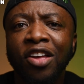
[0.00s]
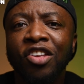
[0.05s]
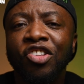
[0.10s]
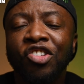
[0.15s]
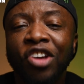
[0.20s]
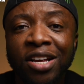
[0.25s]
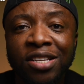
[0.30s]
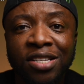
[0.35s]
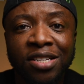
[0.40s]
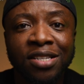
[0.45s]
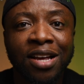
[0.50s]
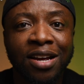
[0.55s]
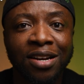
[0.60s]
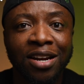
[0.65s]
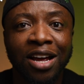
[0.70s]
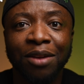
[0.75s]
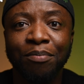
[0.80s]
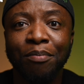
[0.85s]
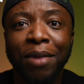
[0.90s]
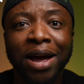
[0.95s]
chances are
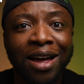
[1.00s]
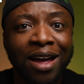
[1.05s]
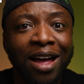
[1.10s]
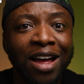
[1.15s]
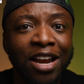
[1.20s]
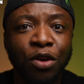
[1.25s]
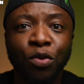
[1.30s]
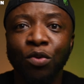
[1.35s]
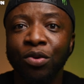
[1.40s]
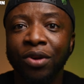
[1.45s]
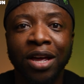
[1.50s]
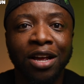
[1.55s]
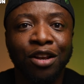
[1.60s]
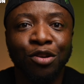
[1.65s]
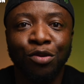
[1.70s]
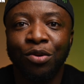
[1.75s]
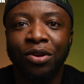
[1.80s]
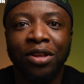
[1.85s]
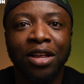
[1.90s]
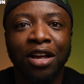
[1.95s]
that Mike Annie will get
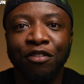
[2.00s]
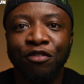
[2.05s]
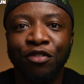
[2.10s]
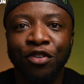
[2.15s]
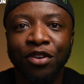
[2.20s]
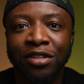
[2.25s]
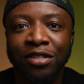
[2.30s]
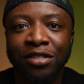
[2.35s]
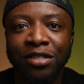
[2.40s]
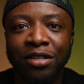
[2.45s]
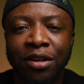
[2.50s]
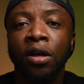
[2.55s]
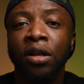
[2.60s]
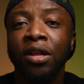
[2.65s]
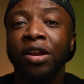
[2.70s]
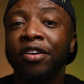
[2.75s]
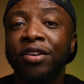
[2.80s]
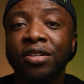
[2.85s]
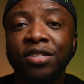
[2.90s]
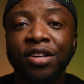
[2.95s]
looked at first.
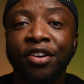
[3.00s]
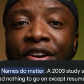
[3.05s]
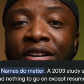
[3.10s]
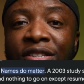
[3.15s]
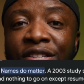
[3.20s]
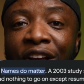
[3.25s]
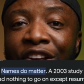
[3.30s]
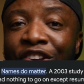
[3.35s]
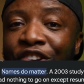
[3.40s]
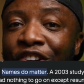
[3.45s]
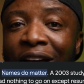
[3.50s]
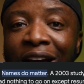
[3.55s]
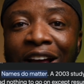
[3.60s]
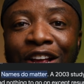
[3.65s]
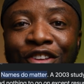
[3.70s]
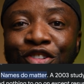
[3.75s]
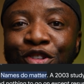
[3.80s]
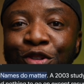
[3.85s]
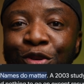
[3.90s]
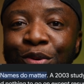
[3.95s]
There is a research that
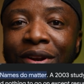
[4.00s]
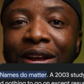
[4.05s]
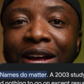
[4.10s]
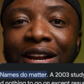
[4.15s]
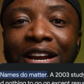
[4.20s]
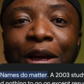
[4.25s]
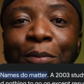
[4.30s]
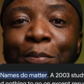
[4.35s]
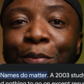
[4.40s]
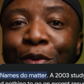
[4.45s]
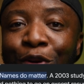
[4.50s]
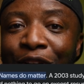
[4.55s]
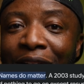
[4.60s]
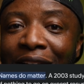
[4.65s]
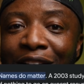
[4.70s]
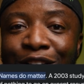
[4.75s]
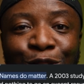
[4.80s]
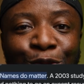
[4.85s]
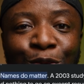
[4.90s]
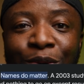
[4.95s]
has shown that
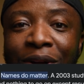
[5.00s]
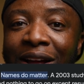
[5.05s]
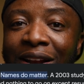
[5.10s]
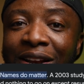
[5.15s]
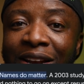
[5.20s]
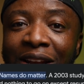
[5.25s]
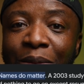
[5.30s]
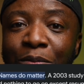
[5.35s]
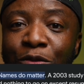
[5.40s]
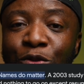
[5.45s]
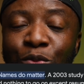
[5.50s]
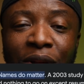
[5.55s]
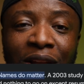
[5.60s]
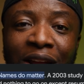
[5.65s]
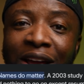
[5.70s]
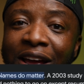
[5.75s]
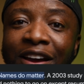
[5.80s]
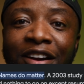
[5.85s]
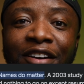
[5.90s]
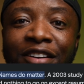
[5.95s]
employers look at names when
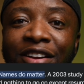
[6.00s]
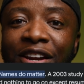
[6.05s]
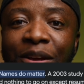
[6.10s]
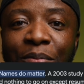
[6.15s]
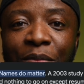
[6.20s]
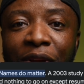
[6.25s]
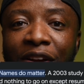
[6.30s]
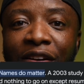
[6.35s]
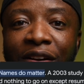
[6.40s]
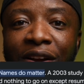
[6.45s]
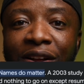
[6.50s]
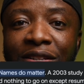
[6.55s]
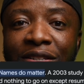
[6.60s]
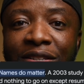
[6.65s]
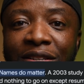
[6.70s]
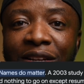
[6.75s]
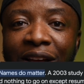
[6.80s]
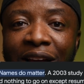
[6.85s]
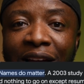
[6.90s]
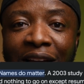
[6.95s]
hiring immigrants,
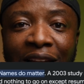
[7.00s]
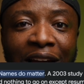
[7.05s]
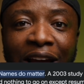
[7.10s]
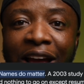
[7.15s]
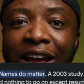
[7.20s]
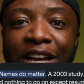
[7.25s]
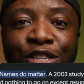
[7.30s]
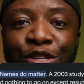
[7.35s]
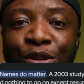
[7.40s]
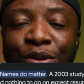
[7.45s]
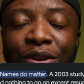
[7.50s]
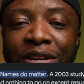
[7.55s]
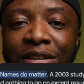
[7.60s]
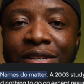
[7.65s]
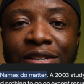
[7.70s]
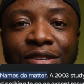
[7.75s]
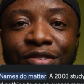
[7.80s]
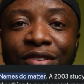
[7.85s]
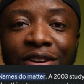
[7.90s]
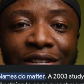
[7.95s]
and I saw
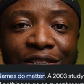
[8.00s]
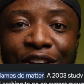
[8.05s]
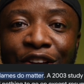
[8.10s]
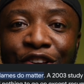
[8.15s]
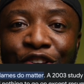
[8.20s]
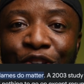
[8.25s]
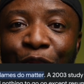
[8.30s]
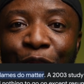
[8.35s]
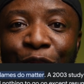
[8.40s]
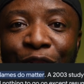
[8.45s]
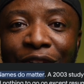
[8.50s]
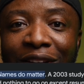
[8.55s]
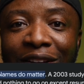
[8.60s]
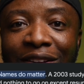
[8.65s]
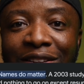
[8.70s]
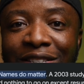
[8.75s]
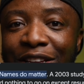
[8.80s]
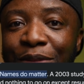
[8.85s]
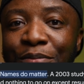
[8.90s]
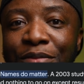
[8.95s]
this research on
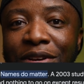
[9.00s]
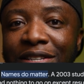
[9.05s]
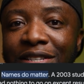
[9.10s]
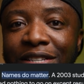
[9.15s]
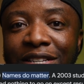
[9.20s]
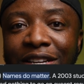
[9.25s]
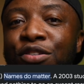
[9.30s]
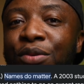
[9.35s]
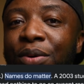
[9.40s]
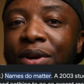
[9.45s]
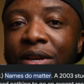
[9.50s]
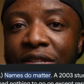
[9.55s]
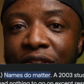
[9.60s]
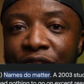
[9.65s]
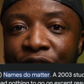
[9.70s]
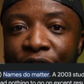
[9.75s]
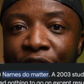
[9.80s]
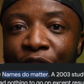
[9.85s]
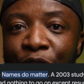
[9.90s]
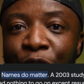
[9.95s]
CBC, so it's
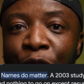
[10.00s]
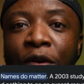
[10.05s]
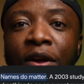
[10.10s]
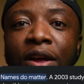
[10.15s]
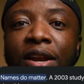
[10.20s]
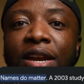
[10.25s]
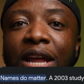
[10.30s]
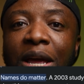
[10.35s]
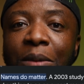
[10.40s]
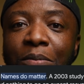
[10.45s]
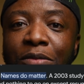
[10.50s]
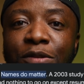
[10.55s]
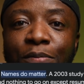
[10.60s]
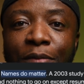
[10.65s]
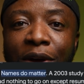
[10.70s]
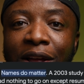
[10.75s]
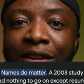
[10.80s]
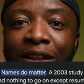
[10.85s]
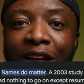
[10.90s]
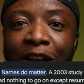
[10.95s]
real. Names
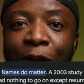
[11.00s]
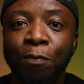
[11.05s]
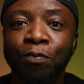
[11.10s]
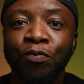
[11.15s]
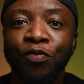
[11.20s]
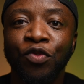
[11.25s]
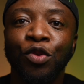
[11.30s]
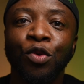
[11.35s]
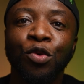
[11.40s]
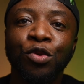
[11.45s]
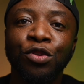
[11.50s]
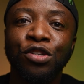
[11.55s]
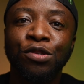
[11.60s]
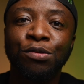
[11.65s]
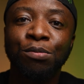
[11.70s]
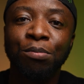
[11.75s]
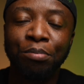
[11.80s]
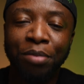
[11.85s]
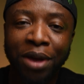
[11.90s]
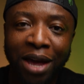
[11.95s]
matter. Don't
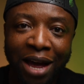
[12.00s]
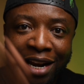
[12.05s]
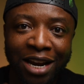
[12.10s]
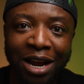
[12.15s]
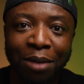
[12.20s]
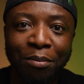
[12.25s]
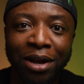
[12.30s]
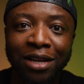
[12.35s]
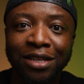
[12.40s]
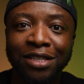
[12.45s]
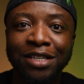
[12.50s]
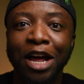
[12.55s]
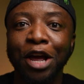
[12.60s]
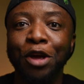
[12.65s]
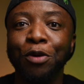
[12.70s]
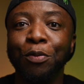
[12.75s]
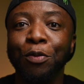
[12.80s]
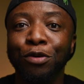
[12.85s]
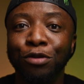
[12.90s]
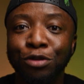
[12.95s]
be adamant that
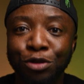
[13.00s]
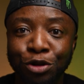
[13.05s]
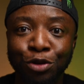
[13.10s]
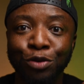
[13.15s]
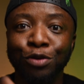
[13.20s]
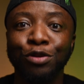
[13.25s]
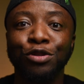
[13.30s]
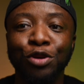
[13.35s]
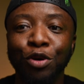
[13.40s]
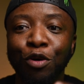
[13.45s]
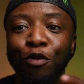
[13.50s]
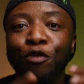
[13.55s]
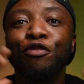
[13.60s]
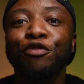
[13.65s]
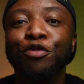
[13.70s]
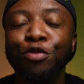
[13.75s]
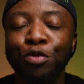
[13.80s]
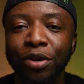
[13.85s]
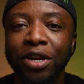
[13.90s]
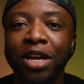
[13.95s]
you must use your
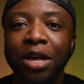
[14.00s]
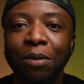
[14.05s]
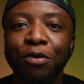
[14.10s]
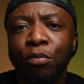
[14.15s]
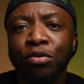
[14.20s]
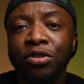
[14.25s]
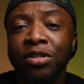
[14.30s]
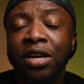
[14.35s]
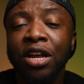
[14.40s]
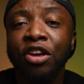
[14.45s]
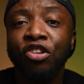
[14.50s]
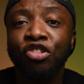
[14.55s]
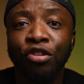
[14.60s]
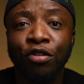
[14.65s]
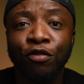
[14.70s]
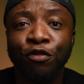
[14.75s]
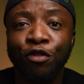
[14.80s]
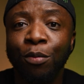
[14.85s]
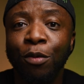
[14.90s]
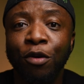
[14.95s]
full name. Putting a
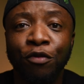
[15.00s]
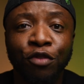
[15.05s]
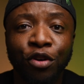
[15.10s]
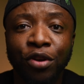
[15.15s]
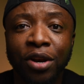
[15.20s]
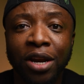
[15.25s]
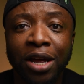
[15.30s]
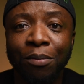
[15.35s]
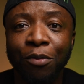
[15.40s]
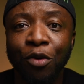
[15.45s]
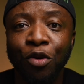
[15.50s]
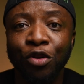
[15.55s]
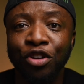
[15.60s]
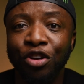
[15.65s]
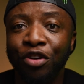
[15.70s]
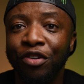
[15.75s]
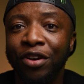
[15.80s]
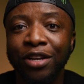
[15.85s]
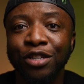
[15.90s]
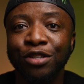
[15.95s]
short form of your name on
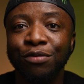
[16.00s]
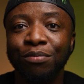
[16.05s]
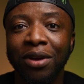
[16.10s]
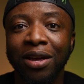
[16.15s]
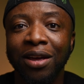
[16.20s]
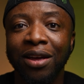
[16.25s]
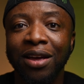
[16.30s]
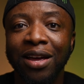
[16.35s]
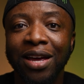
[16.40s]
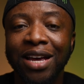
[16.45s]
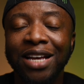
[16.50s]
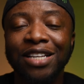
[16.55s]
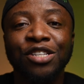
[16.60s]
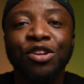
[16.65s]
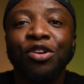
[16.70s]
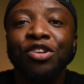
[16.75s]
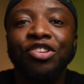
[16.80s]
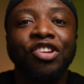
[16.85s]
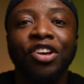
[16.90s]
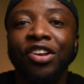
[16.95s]
your resume is
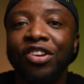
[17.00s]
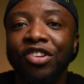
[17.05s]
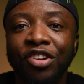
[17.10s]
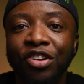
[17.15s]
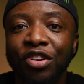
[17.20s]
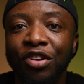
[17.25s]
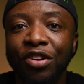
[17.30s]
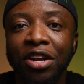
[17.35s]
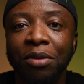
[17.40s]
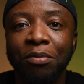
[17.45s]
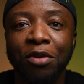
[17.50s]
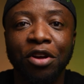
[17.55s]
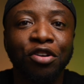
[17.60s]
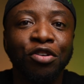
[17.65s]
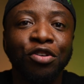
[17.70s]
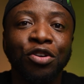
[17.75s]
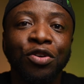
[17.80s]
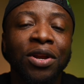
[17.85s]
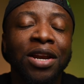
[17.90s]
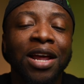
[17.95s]
not changing your name. You're
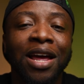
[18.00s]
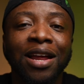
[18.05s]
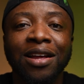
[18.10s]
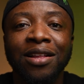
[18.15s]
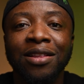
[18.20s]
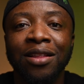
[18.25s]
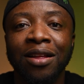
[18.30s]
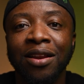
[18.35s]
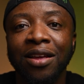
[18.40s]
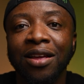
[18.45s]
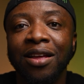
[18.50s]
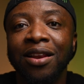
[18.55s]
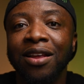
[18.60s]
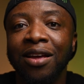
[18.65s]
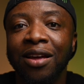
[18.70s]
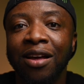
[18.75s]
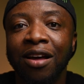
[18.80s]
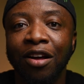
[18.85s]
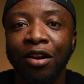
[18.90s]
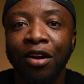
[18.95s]
not doing anything
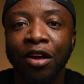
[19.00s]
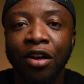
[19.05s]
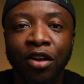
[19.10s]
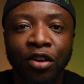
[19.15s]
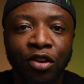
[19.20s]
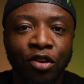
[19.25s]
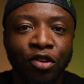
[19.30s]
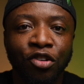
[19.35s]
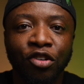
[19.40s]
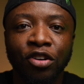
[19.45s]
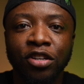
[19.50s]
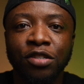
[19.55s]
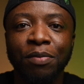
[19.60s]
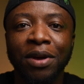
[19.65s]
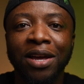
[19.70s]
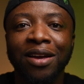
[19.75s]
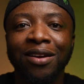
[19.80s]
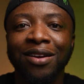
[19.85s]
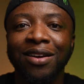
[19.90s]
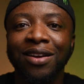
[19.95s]
illegal. You're just
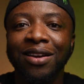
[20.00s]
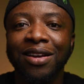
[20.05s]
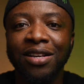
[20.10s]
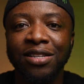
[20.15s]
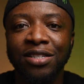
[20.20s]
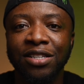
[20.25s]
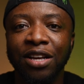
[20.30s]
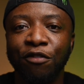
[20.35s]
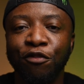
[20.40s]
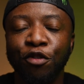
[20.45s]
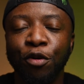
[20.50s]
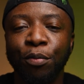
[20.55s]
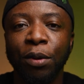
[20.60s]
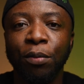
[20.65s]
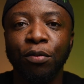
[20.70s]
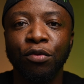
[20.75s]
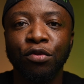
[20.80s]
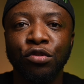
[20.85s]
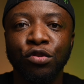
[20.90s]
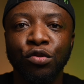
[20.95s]
making it easier for
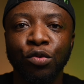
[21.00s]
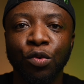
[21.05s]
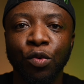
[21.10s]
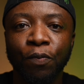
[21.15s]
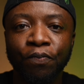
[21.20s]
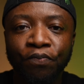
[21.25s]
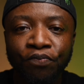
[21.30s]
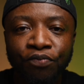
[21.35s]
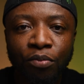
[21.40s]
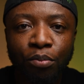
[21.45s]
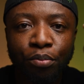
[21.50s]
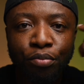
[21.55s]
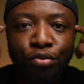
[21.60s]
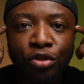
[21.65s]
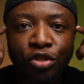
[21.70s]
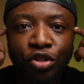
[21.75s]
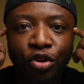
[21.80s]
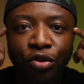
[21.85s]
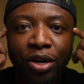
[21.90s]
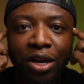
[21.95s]
people to
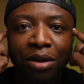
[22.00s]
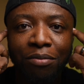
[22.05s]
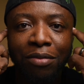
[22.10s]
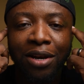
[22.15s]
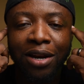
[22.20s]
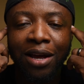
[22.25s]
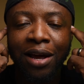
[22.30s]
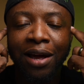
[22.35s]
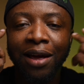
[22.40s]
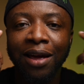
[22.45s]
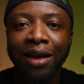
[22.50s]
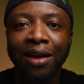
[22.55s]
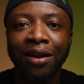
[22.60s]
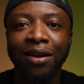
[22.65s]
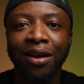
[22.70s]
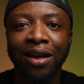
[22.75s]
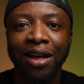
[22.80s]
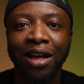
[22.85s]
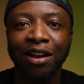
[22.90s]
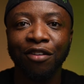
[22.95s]
put your name in their head
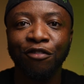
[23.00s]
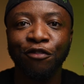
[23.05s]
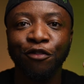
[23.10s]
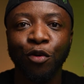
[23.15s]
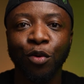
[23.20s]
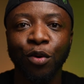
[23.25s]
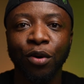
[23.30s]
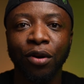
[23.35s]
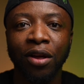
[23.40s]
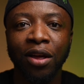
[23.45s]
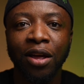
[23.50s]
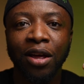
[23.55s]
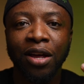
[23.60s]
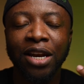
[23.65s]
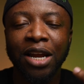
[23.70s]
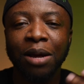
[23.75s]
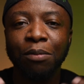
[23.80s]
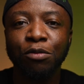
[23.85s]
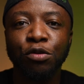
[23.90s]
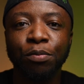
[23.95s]
and for
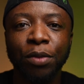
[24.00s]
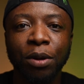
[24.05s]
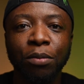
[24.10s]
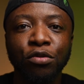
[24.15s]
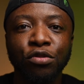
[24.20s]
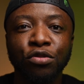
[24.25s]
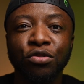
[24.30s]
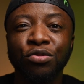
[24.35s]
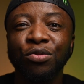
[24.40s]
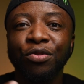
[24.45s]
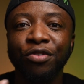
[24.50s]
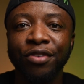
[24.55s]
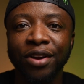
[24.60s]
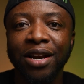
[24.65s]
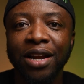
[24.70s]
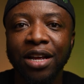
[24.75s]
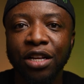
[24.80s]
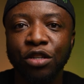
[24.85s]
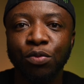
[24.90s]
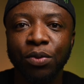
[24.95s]
them to be able to
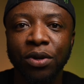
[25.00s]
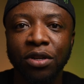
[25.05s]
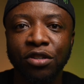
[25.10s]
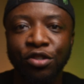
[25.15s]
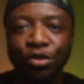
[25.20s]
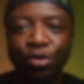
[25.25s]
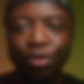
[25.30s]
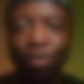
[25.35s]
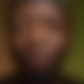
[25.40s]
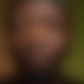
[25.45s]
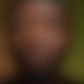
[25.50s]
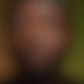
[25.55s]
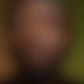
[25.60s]
relate with you.